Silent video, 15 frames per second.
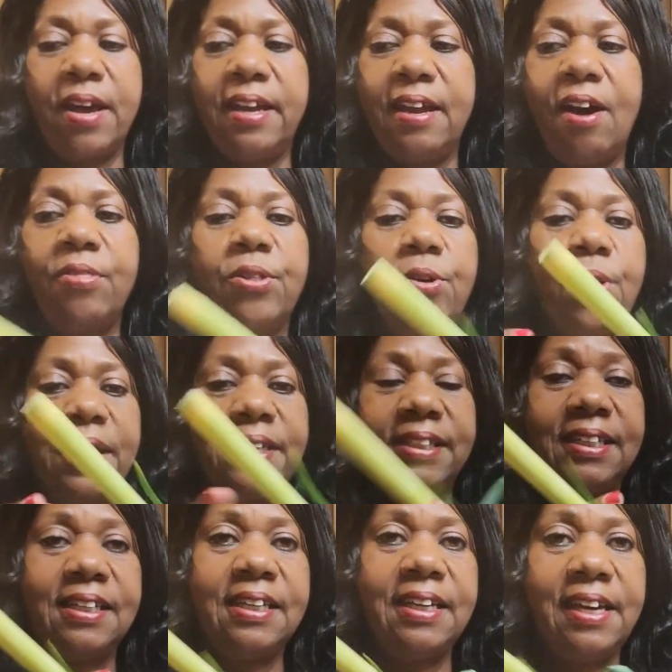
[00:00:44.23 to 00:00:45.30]
although I did
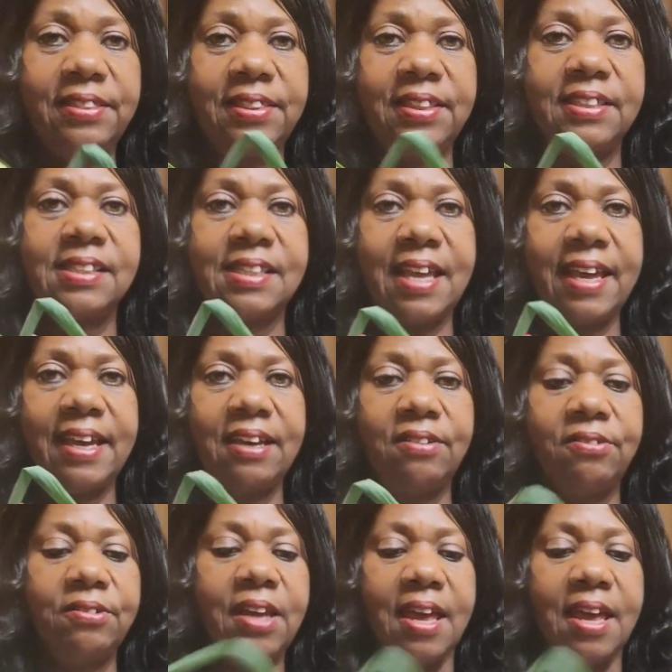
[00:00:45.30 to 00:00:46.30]
cut this down